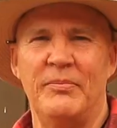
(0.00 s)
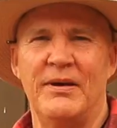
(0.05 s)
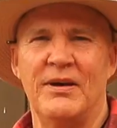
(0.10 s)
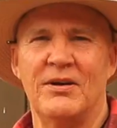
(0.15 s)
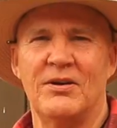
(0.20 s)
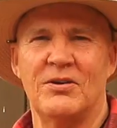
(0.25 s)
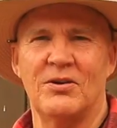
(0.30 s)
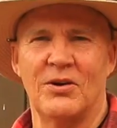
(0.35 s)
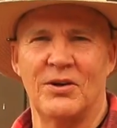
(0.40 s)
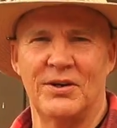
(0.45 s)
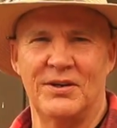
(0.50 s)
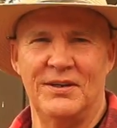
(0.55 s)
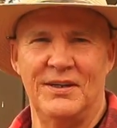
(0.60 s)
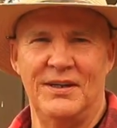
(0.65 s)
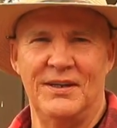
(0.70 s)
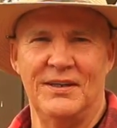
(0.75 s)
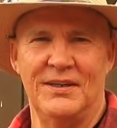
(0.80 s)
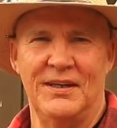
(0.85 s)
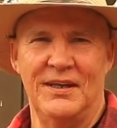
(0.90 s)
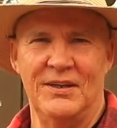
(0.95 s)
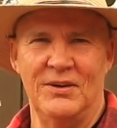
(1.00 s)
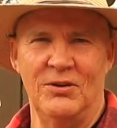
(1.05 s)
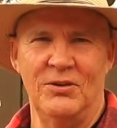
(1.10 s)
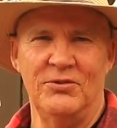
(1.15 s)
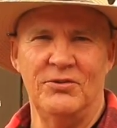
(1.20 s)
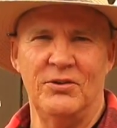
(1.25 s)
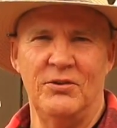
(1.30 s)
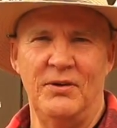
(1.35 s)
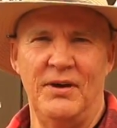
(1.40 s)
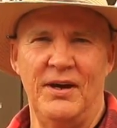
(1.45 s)
about gardening, and
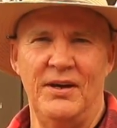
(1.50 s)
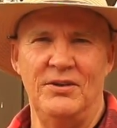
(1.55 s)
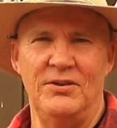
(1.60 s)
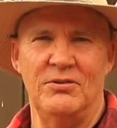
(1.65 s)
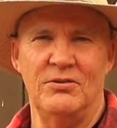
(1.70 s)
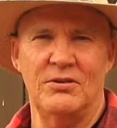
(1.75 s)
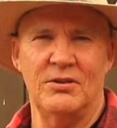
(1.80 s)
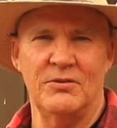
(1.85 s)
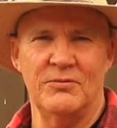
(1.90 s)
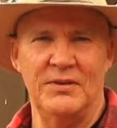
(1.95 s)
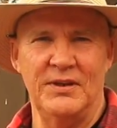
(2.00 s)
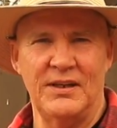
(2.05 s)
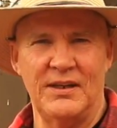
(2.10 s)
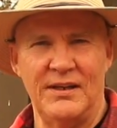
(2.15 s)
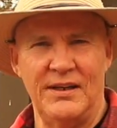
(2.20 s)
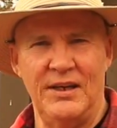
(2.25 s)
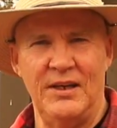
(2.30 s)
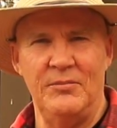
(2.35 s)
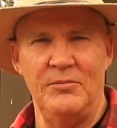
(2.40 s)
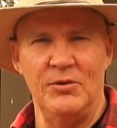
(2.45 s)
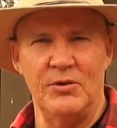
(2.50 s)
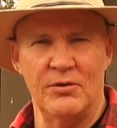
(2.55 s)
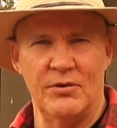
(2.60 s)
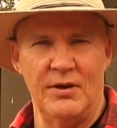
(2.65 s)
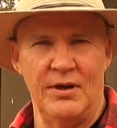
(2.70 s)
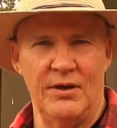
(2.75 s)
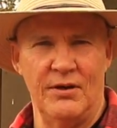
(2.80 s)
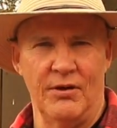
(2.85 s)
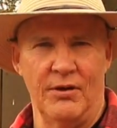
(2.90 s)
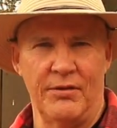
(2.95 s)
also how you can reclaim your
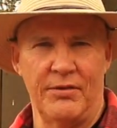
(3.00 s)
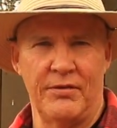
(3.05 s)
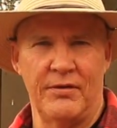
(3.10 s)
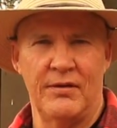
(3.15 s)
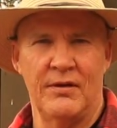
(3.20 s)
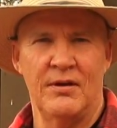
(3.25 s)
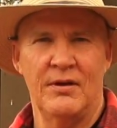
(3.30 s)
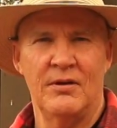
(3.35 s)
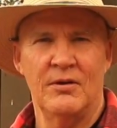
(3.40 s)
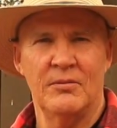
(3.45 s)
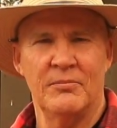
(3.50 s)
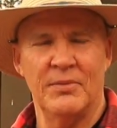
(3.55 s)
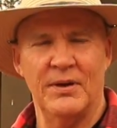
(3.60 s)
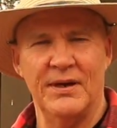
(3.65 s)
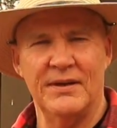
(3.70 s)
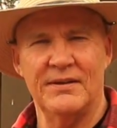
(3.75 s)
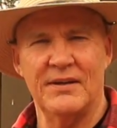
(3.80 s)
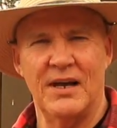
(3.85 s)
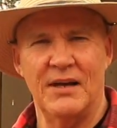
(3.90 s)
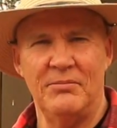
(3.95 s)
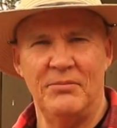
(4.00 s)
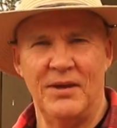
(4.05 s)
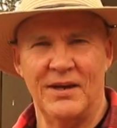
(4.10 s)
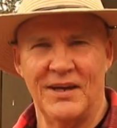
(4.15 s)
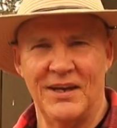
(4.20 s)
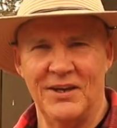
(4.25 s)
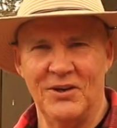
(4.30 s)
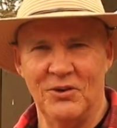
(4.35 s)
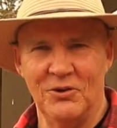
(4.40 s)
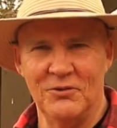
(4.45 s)
health by
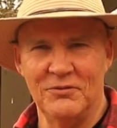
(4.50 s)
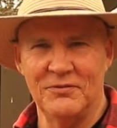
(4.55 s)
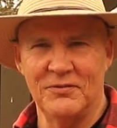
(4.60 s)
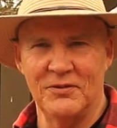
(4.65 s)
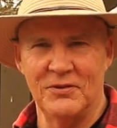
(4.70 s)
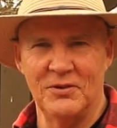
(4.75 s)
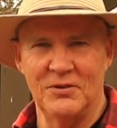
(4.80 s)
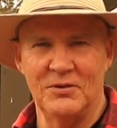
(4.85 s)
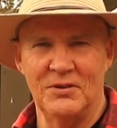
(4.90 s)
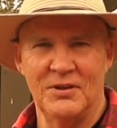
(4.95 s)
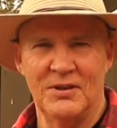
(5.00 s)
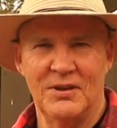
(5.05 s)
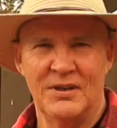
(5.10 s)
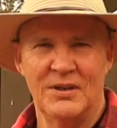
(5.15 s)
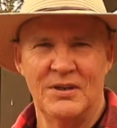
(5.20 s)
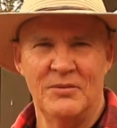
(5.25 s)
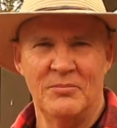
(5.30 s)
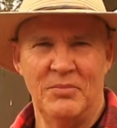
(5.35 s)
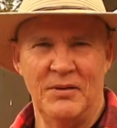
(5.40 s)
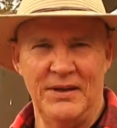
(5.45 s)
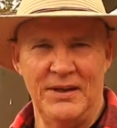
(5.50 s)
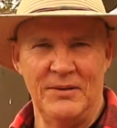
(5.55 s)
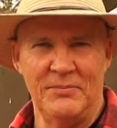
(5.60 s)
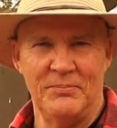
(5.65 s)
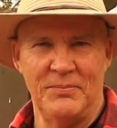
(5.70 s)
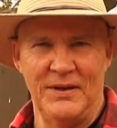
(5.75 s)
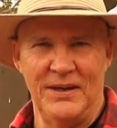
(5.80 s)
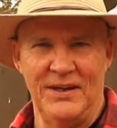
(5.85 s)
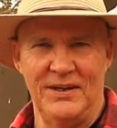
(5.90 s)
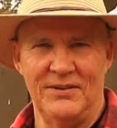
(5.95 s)
adopting a whole food,
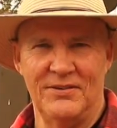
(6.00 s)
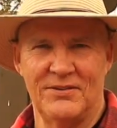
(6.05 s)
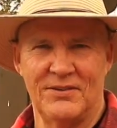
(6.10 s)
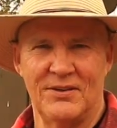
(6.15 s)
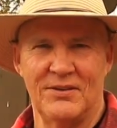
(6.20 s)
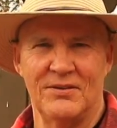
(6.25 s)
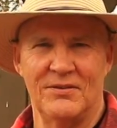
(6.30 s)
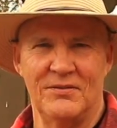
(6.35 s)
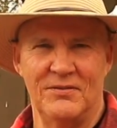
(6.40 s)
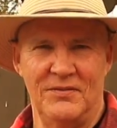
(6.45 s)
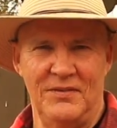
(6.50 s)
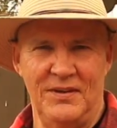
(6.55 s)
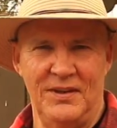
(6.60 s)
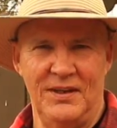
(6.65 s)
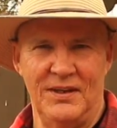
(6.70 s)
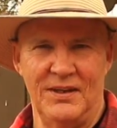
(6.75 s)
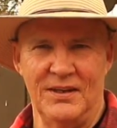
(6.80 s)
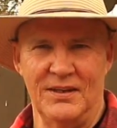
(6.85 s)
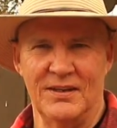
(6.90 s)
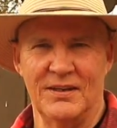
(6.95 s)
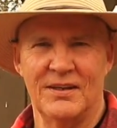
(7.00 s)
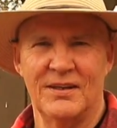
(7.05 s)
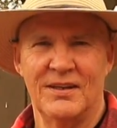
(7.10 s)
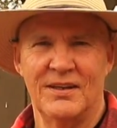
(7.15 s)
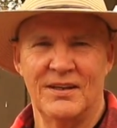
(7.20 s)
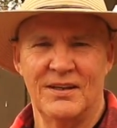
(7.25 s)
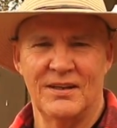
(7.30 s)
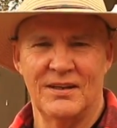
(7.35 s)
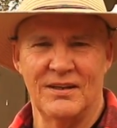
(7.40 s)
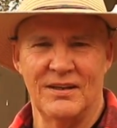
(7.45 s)
plant-based, vegan
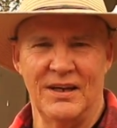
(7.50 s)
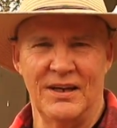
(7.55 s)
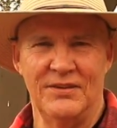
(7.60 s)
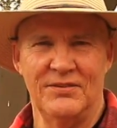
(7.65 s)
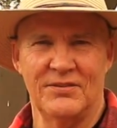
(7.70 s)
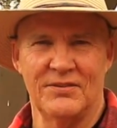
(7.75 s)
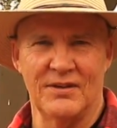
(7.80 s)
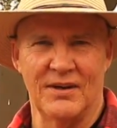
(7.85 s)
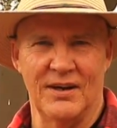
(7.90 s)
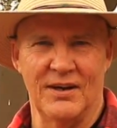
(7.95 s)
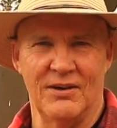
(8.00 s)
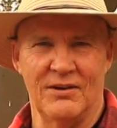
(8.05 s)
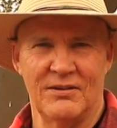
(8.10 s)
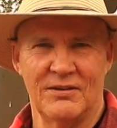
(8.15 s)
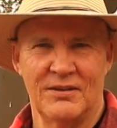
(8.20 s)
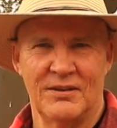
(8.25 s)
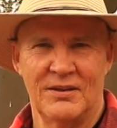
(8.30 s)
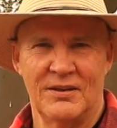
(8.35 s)
lifestyle.